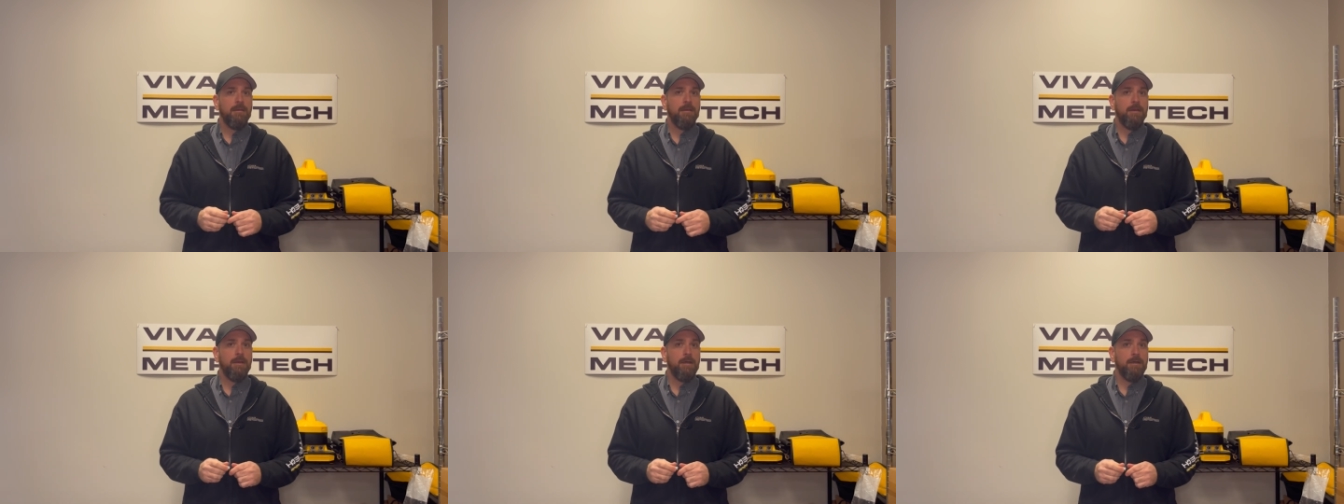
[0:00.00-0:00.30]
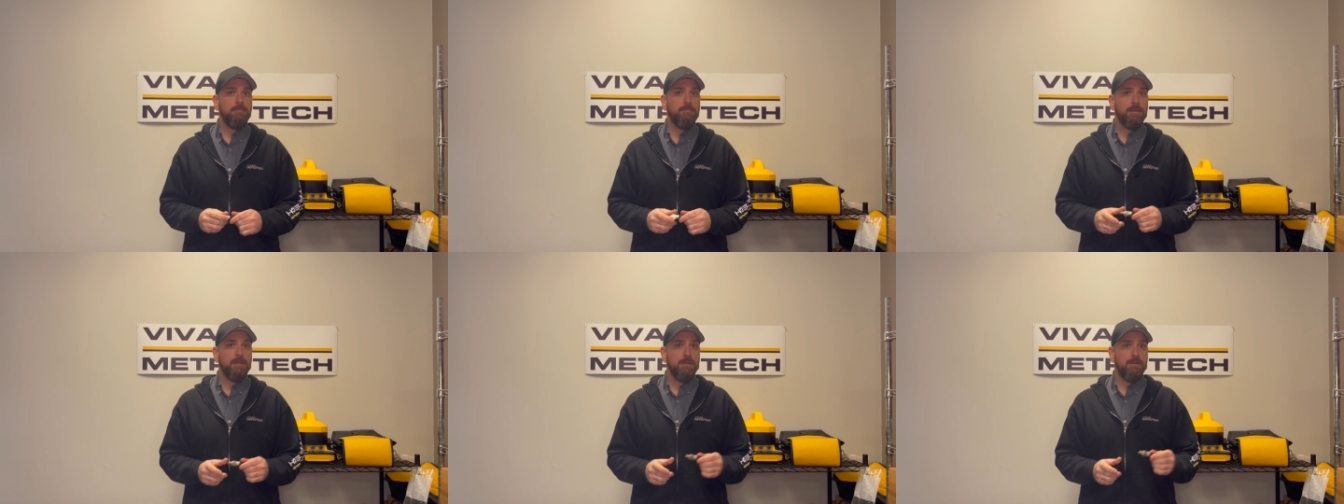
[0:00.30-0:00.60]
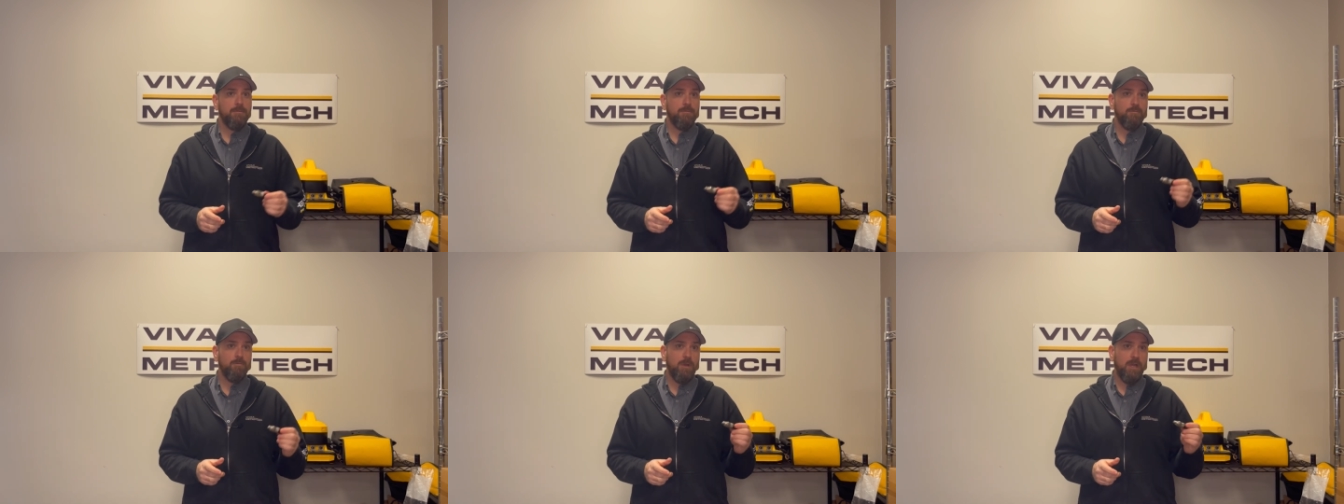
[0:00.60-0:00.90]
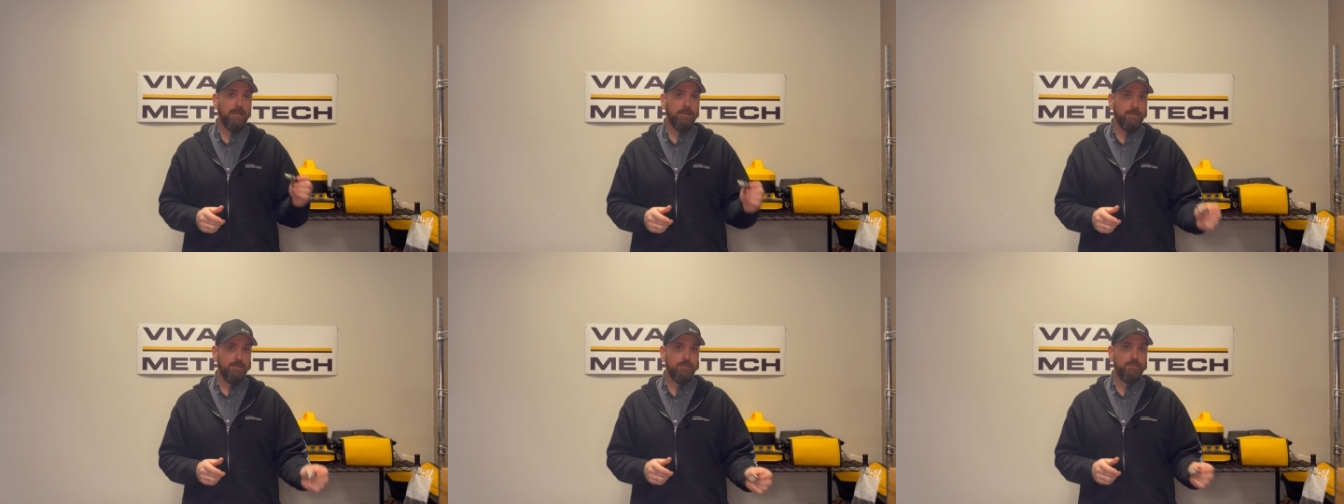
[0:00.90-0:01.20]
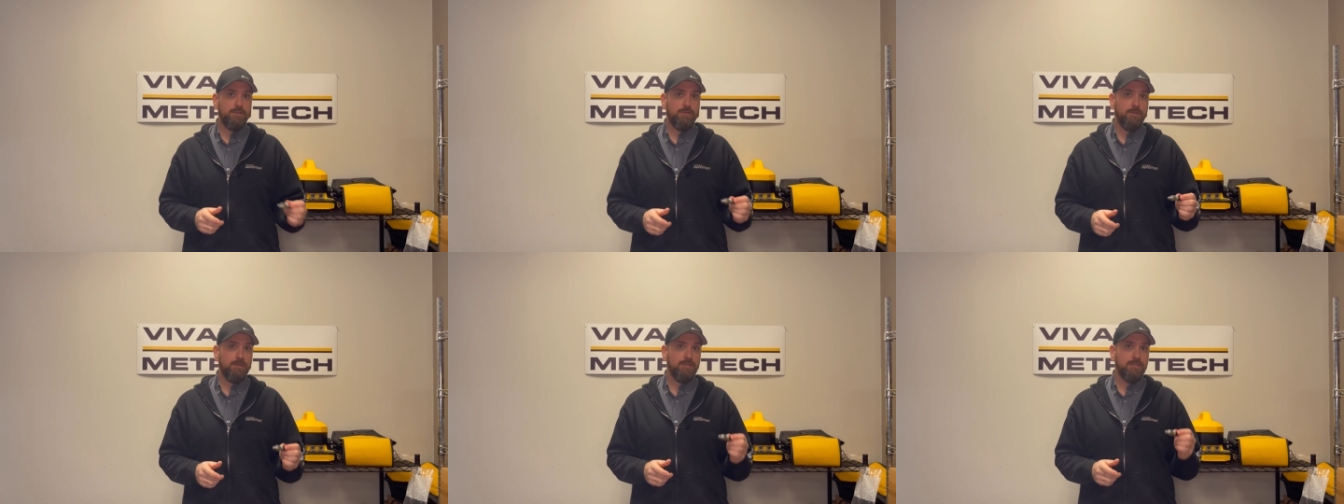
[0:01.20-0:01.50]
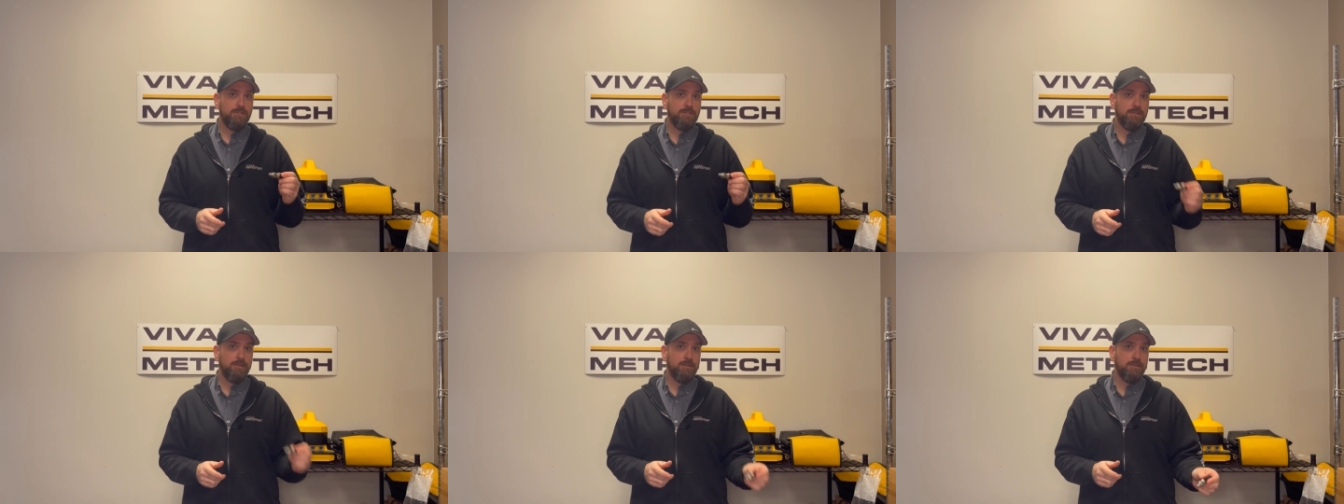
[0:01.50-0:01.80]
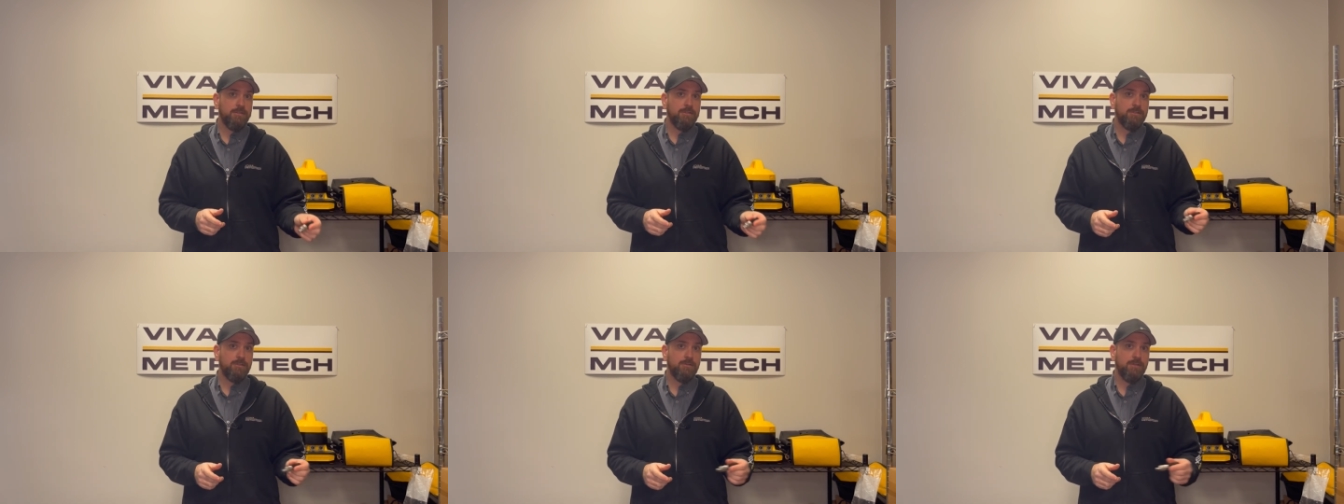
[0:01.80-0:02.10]
Um, I'm going to show you the
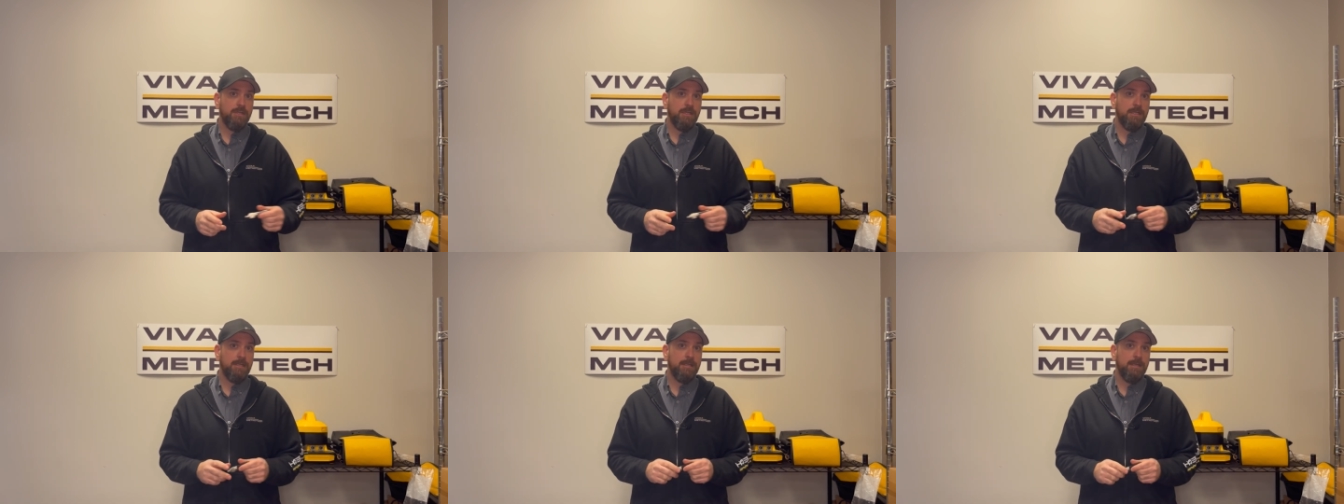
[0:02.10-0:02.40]
sonde screen